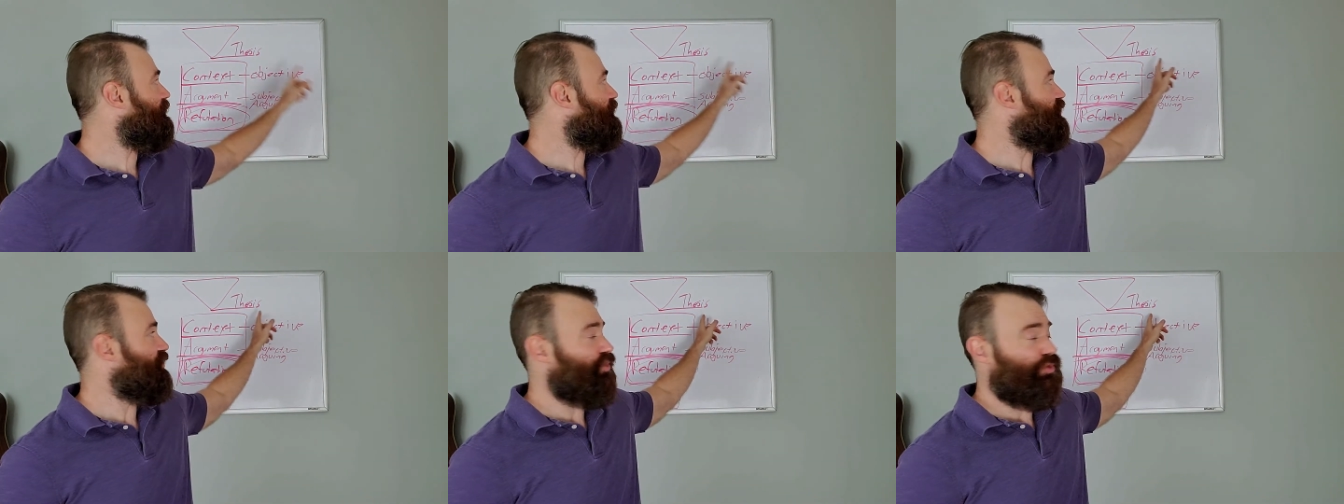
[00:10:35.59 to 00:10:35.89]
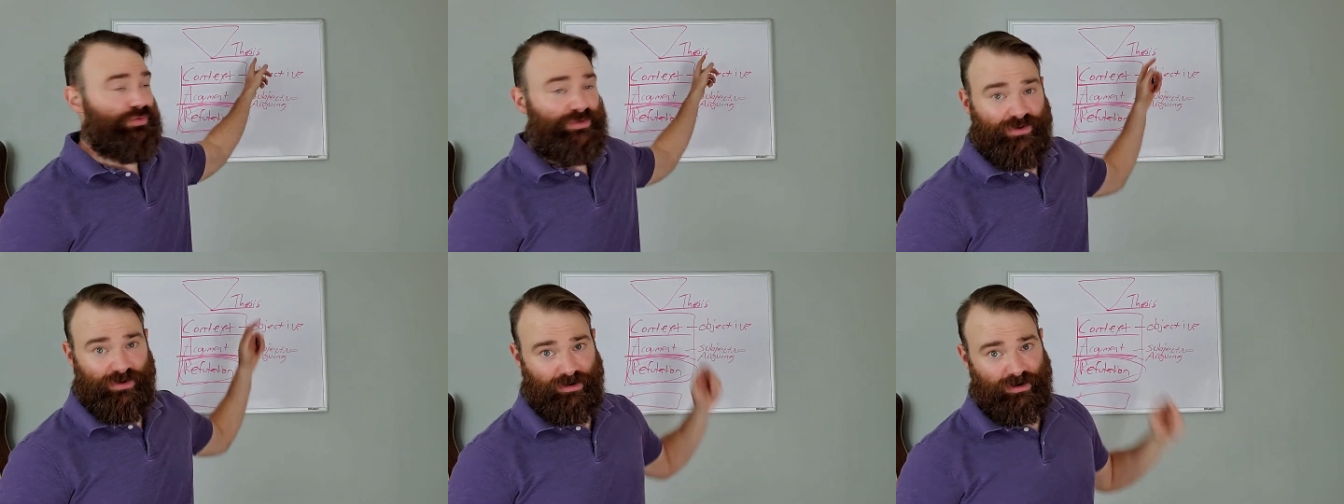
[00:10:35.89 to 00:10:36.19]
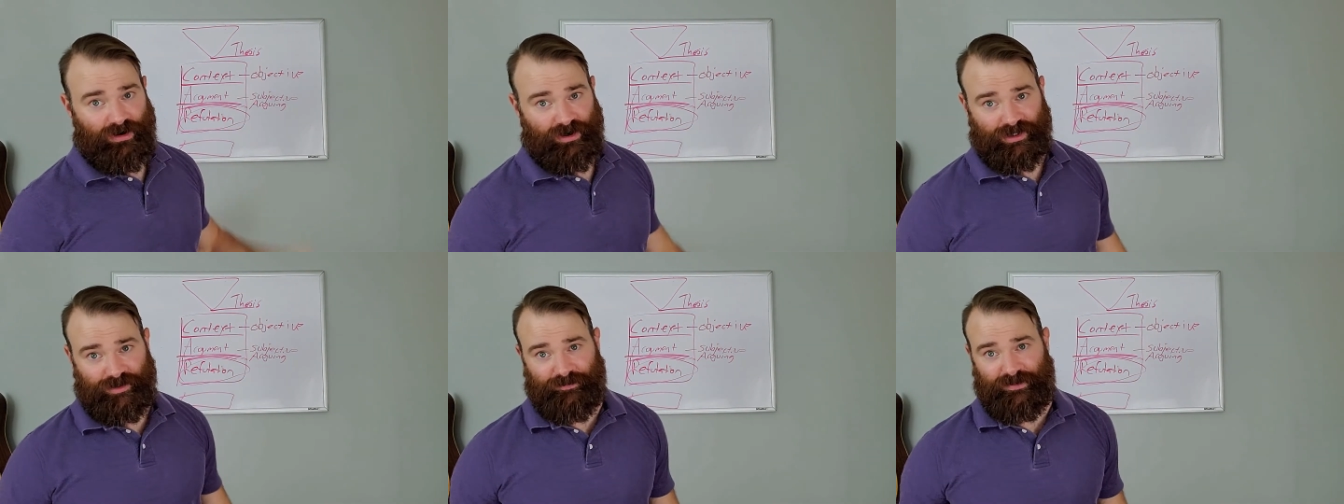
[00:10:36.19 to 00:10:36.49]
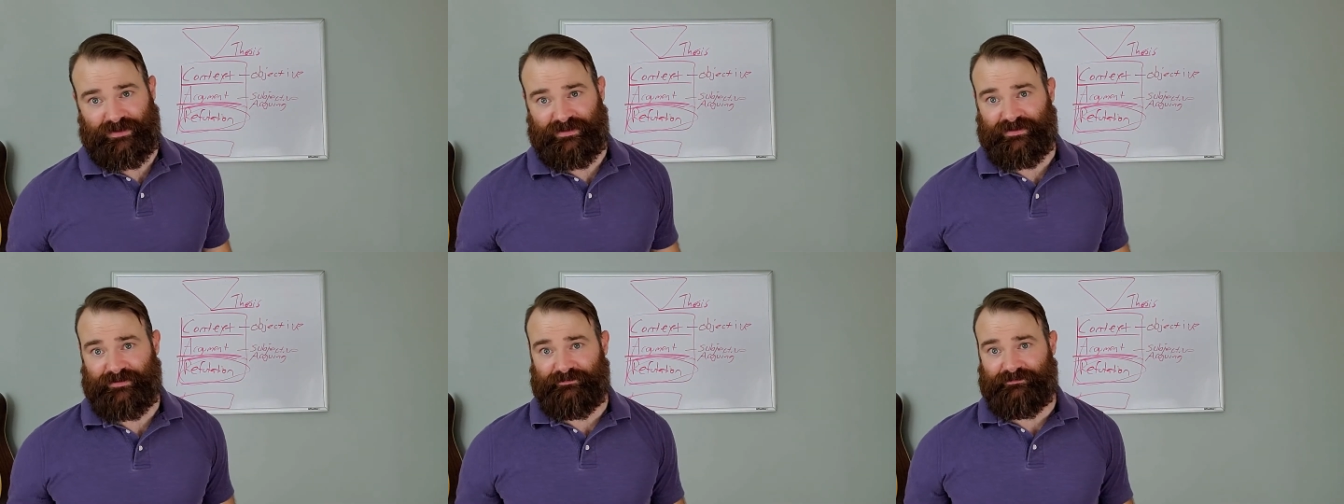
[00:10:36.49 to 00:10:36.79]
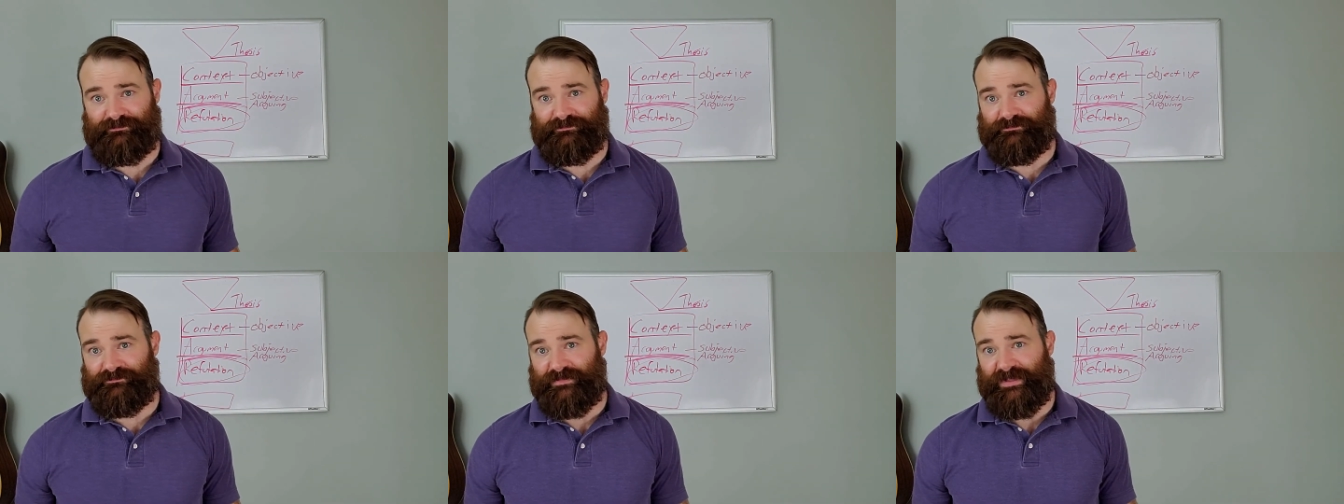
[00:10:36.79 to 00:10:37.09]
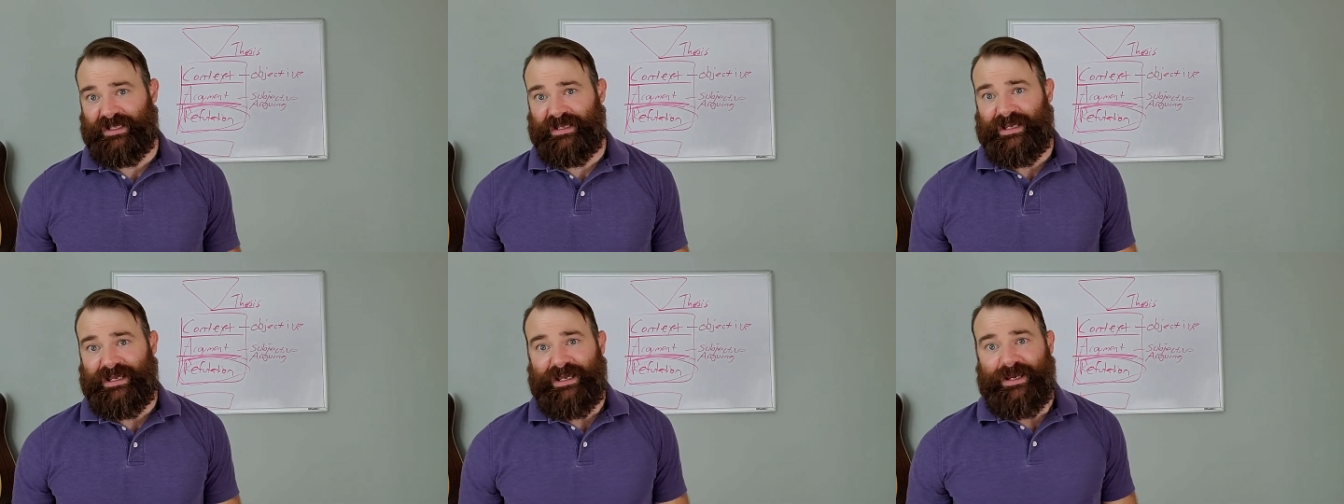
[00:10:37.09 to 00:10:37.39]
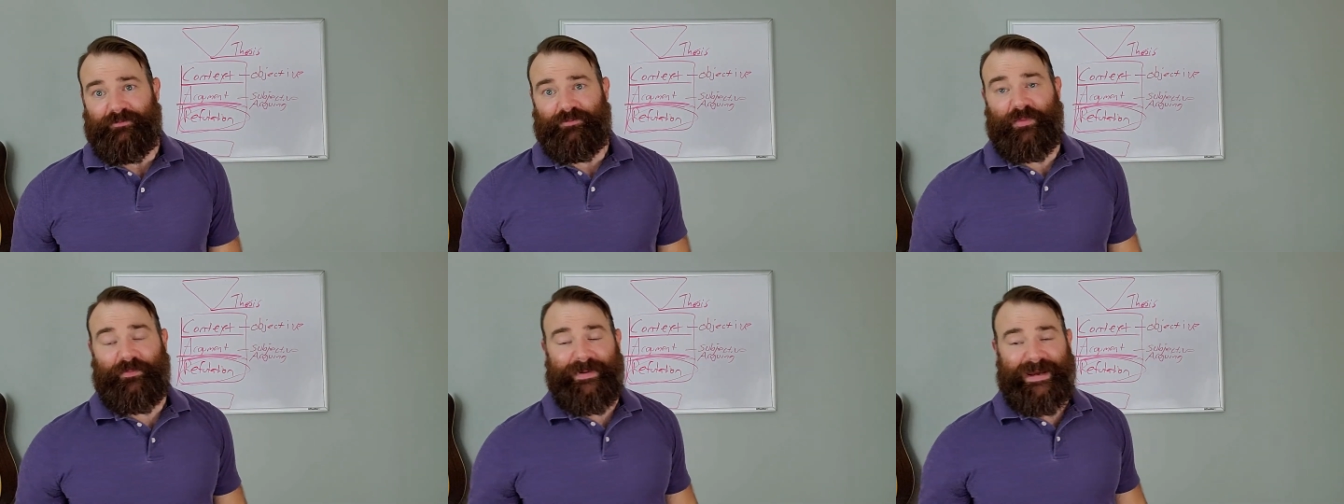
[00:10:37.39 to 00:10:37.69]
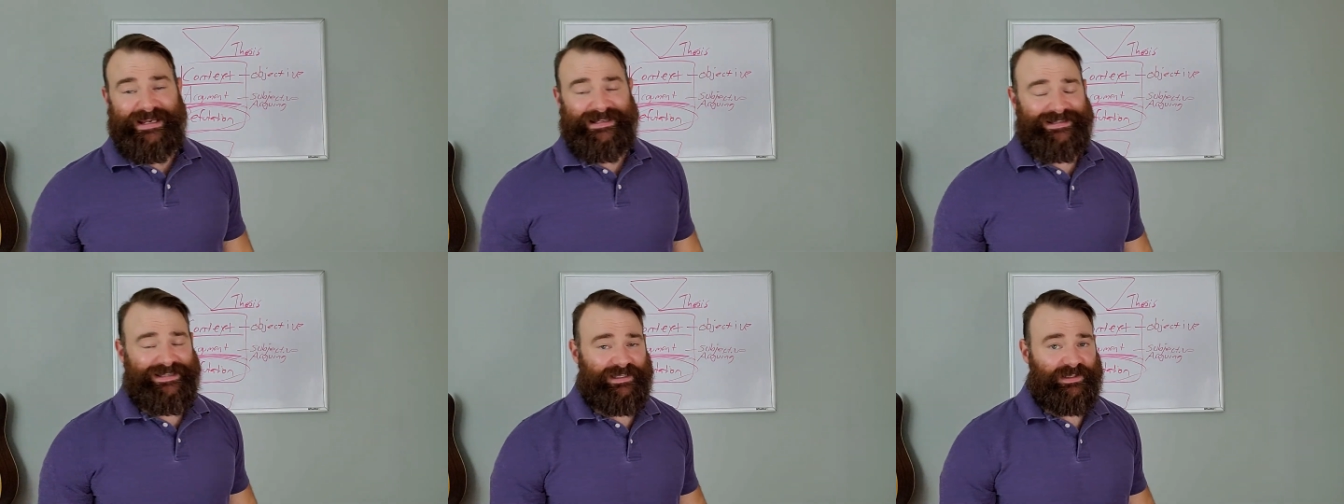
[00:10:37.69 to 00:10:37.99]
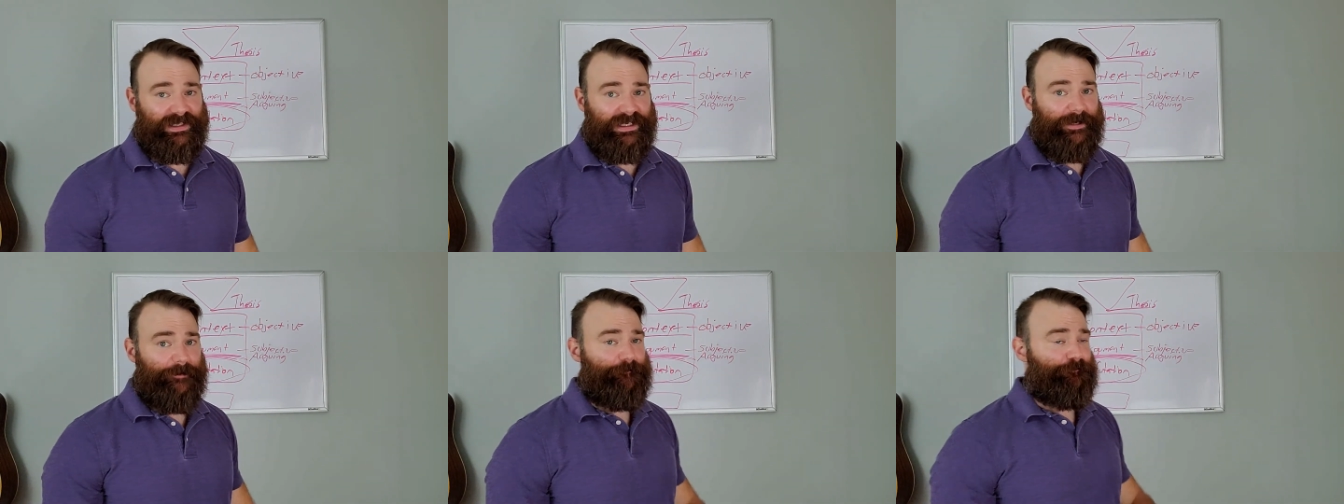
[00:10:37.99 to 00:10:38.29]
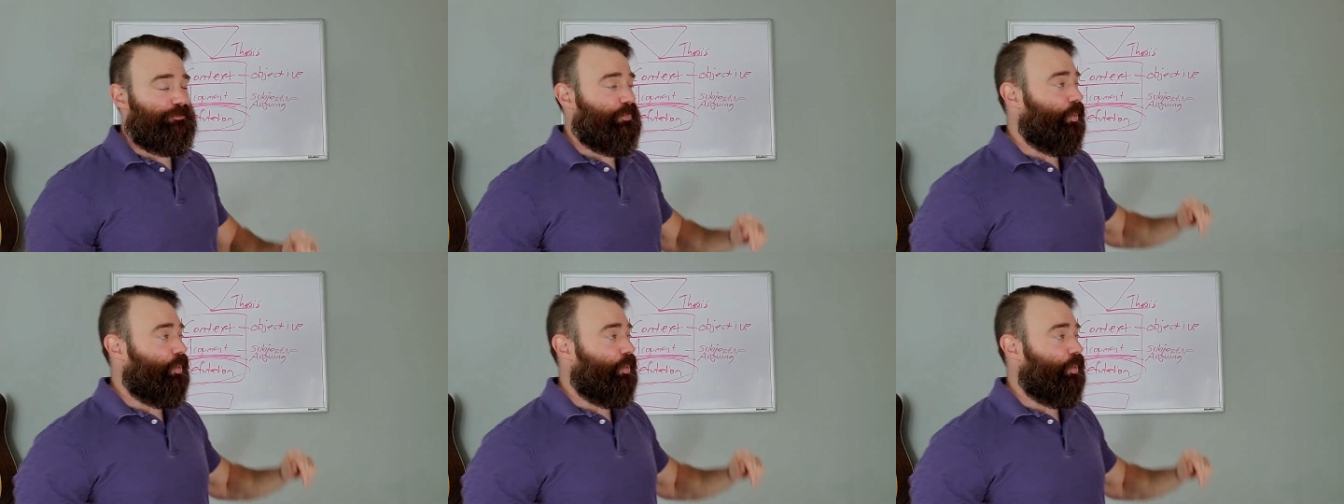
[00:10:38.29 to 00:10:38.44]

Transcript: to your argument. But basically,